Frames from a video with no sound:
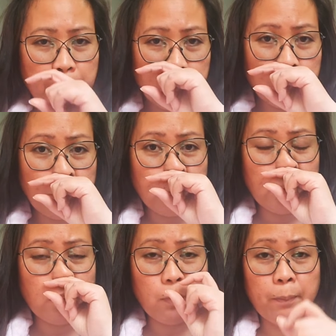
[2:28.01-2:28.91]
Pero
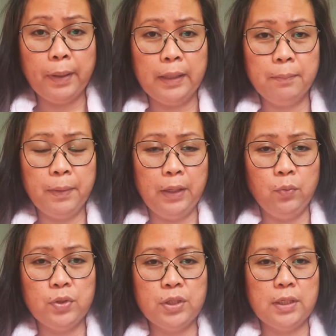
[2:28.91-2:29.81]
mayroon akong body
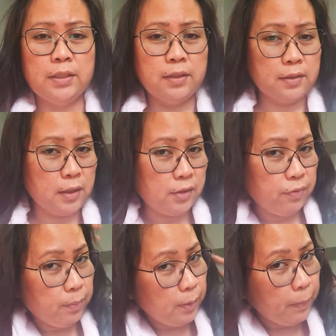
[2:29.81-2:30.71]
pain, which is, it starts
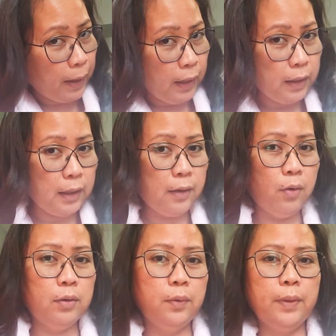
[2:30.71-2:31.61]
from the back,
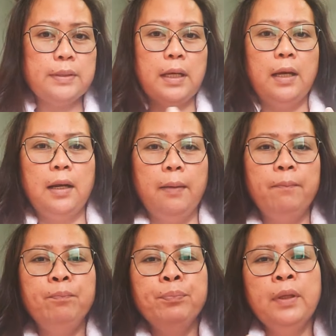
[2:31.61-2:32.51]
all the way sa
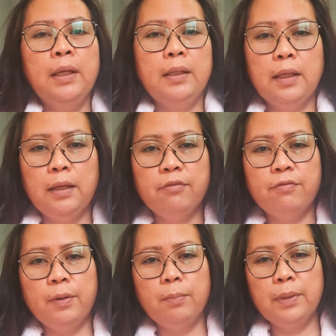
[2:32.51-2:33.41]
harap, and then
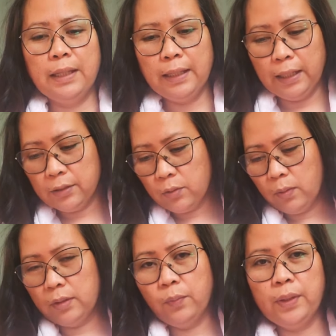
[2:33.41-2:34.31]
from the legs,
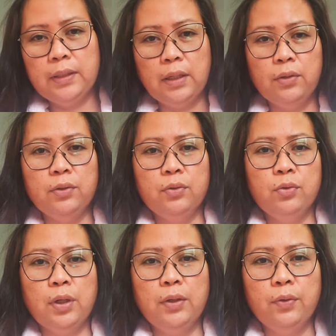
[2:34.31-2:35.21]
all the way down.
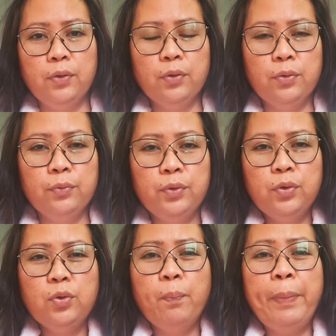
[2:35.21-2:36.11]
Yun
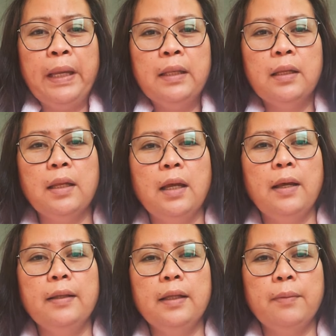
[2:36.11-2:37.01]
yung pain
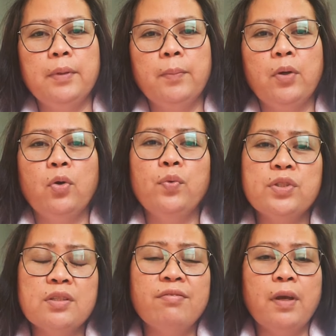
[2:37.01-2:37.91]
na naramdaman ko,
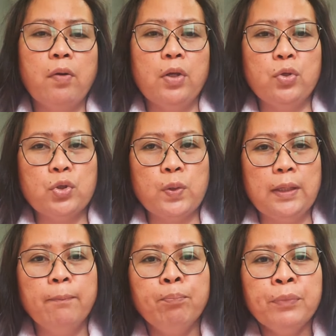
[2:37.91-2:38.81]
which is very
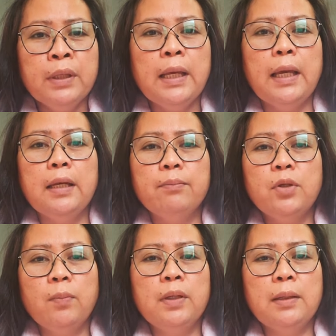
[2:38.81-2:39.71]
unusual. And
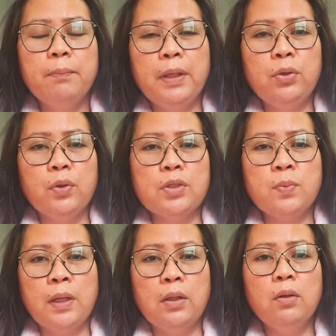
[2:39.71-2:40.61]
abdominal pain too
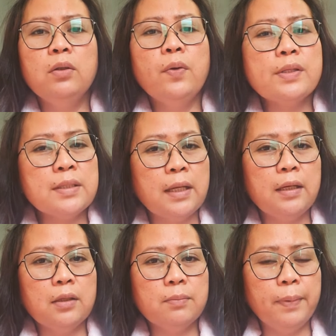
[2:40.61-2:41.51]
as well. Although it's
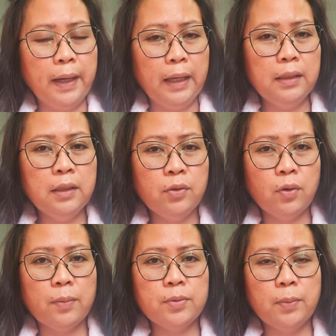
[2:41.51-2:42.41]
not that bad,
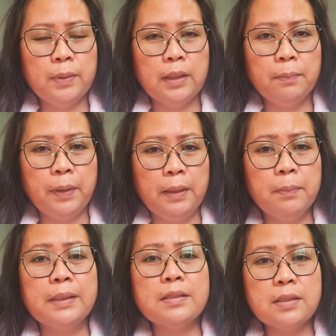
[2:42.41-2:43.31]
yung abdominal
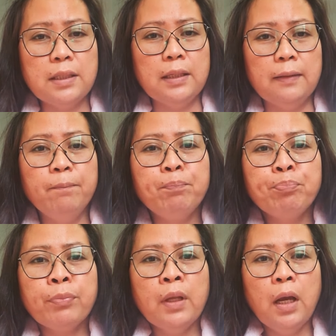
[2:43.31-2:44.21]
pain, but still,
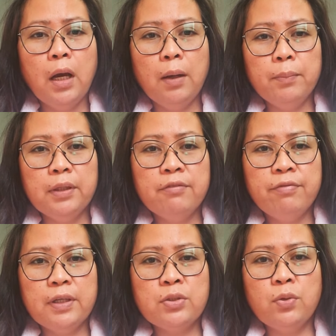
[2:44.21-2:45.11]
it
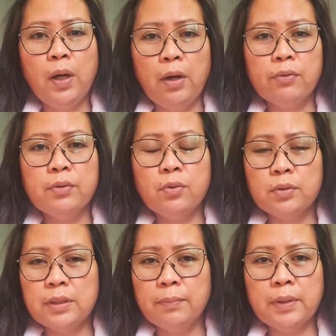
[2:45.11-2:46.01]
freaks you out.
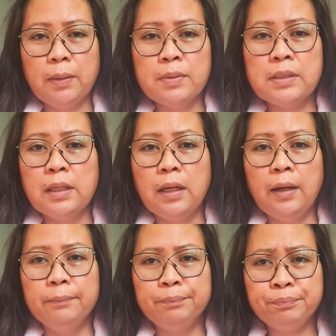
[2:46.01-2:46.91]
Kung sometimes,
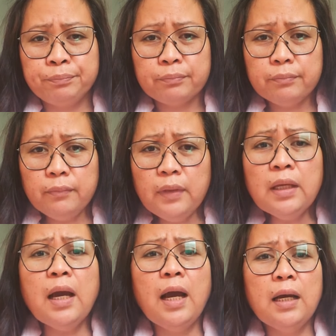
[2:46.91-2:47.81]

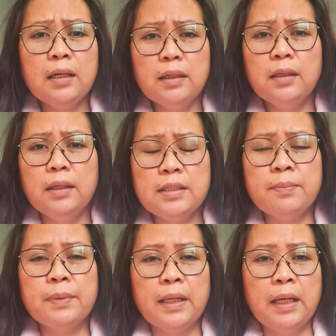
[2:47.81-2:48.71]
ang
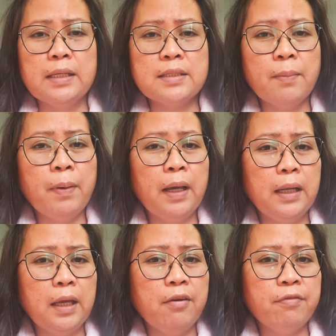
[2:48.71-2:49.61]
isip talaga is
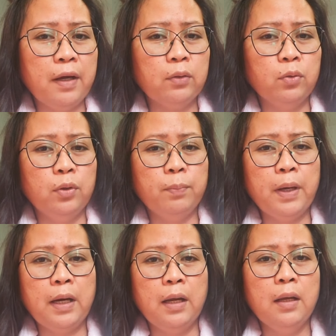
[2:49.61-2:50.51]
napakalaking factor
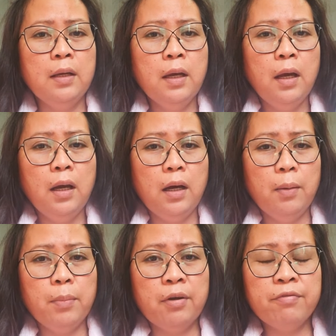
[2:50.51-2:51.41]
para
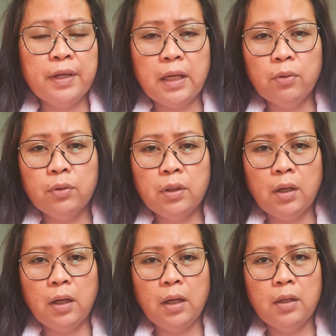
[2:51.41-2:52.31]
mag-freak out
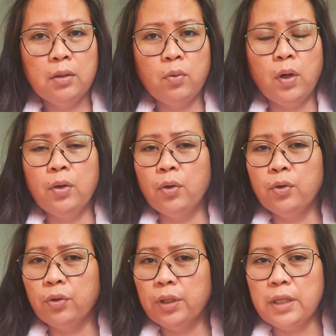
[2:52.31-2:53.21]
ka kung
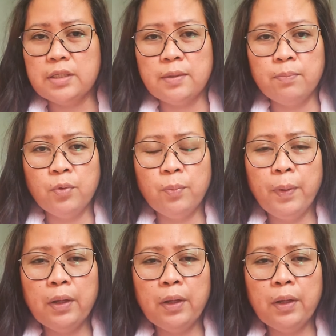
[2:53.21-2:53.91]
ano-anong iniisip mo.